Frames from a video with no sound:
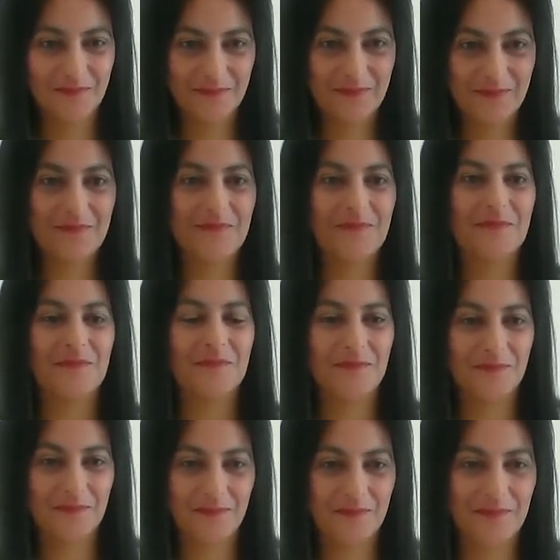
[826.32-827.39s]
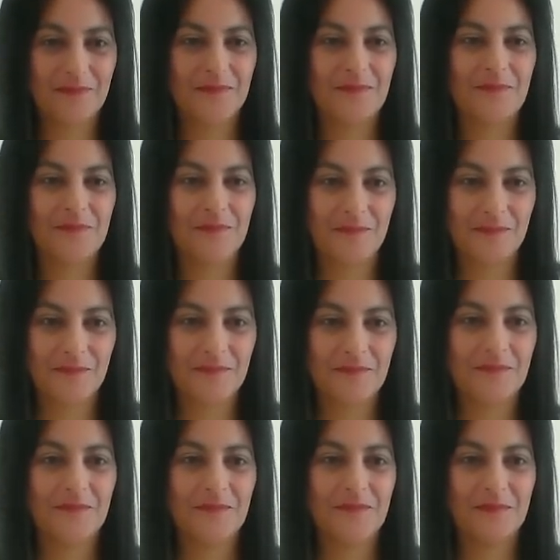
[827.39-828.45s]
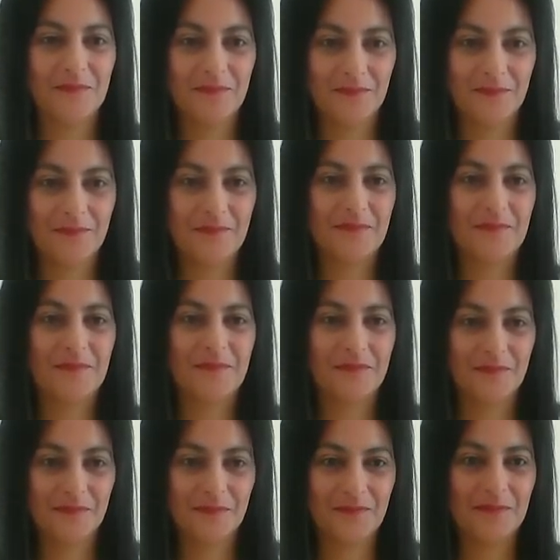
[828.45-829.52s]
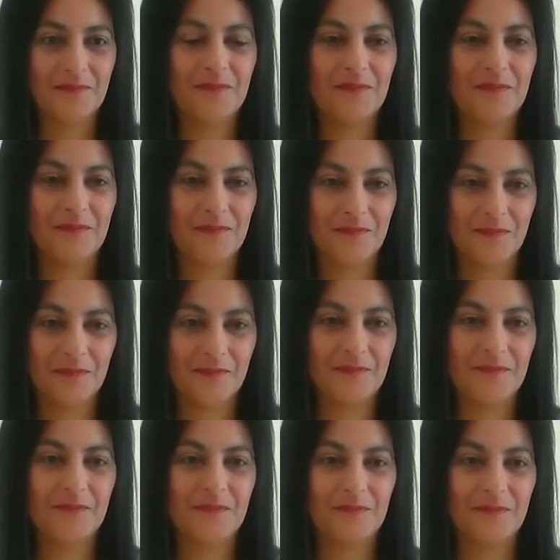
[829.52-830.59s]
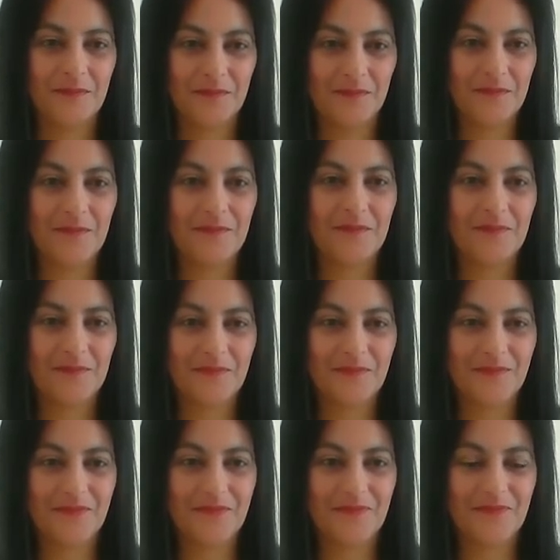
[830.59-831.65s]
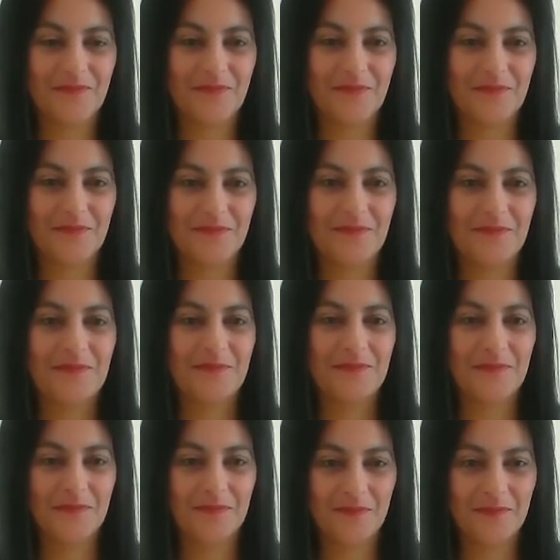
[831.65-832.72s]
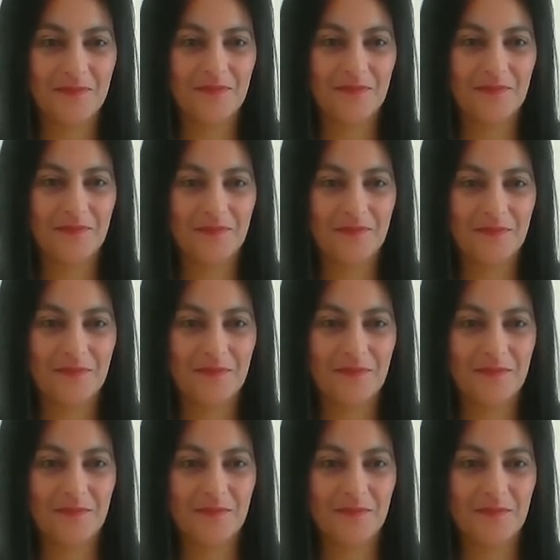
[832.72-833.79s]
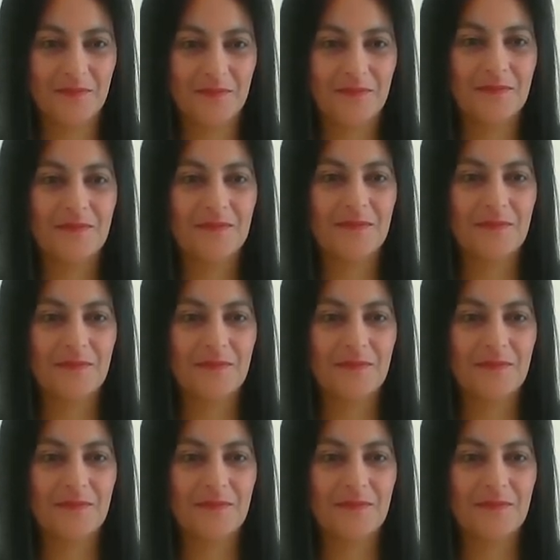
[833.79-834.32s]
No words are spoken by the person on screen.